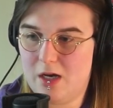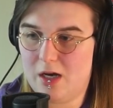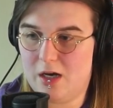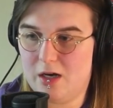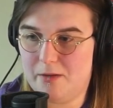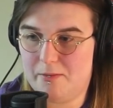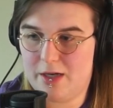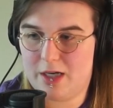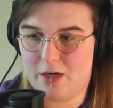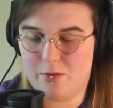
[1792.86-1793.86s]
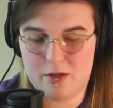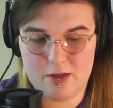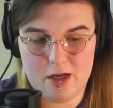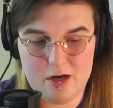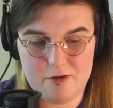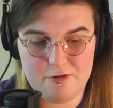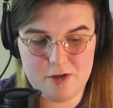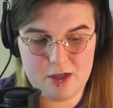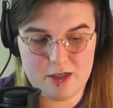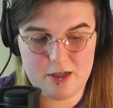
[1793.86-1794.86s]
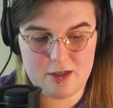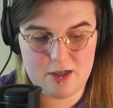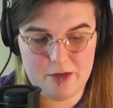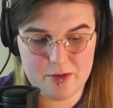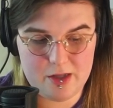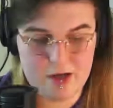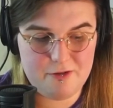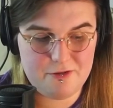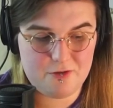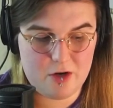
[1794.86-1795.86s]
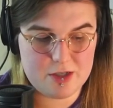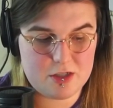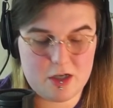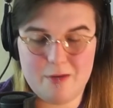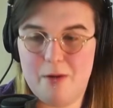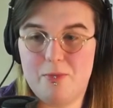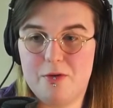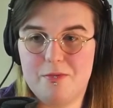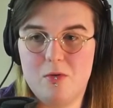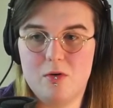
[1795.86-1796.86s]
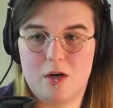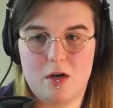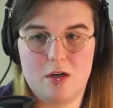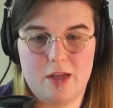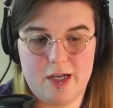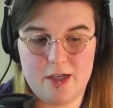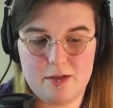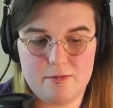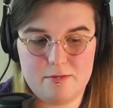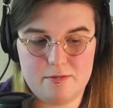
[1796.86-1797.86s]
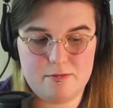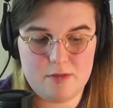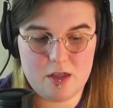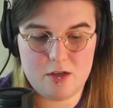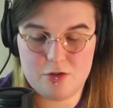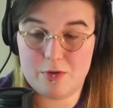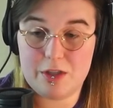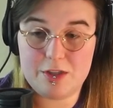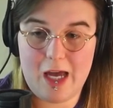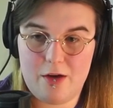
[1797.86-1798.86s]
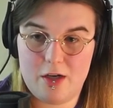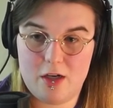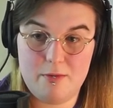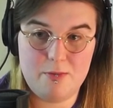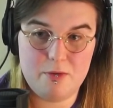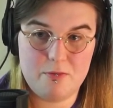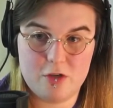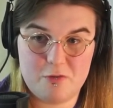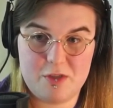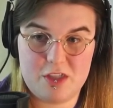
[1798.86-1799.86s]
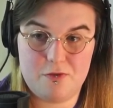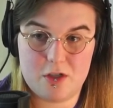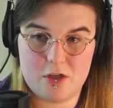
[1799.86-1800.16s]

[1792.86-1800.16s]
um, and I would love, uh, I would love for us to come up with more like you know drill down and come up with more specific